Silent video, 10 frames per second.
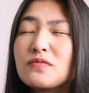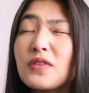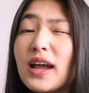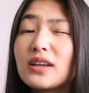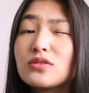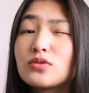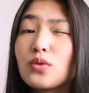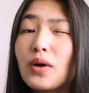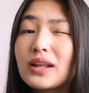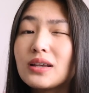fine,
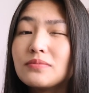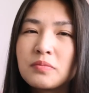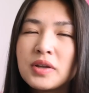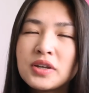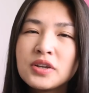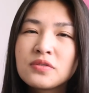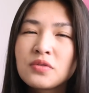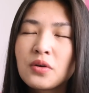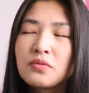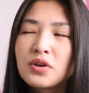20. Been here
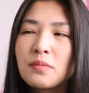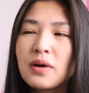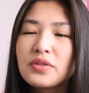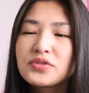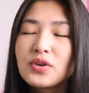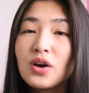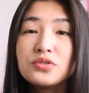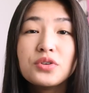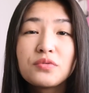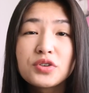for over a month, so I'll
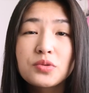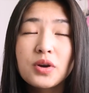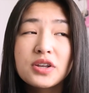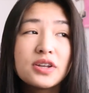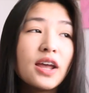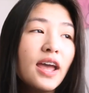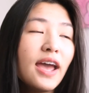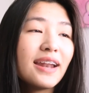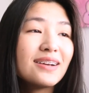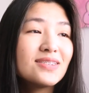do it for 20.
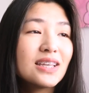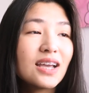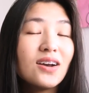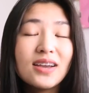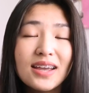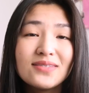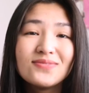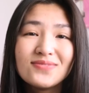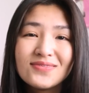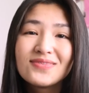And I was like, okay,
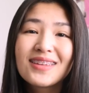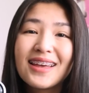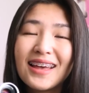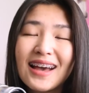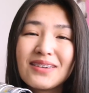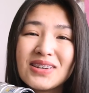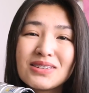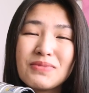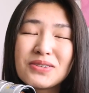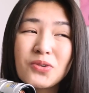I'm gonna
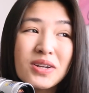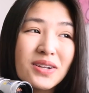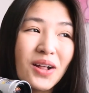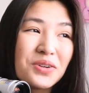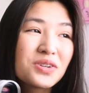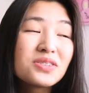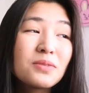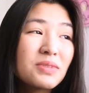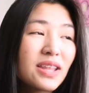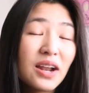spend $20 on
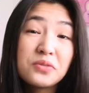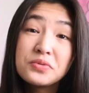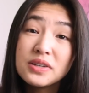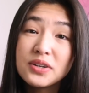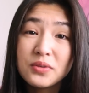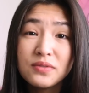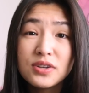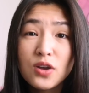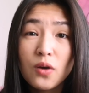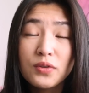something that I don't
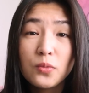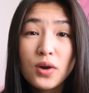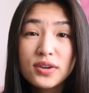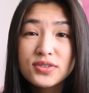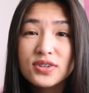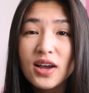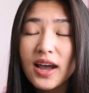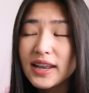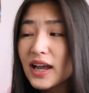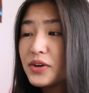even know if it works or
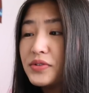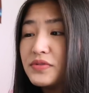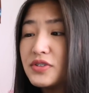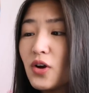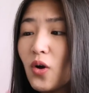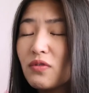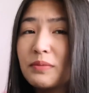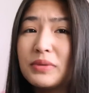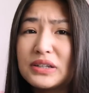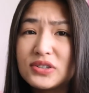not. And I don't even know if
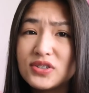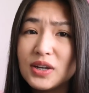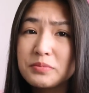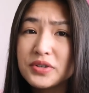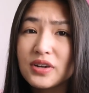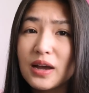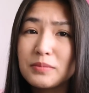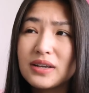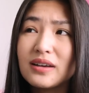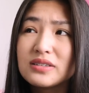I'm being gypped or
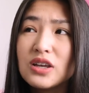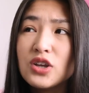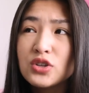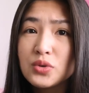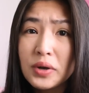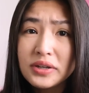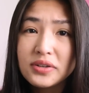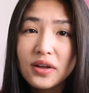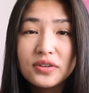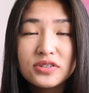not because
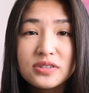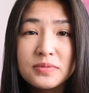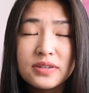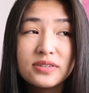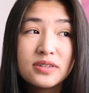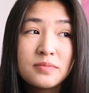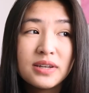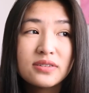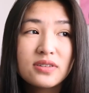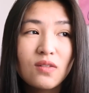$20 to, to
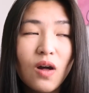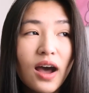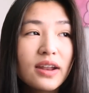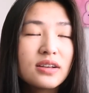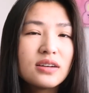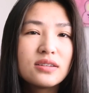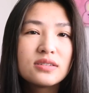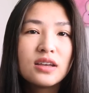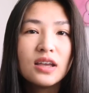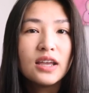me is a lot because
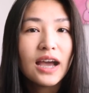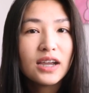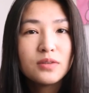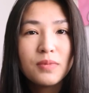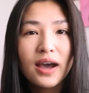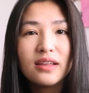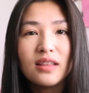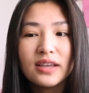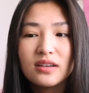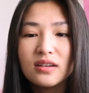I could buy
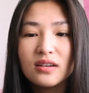like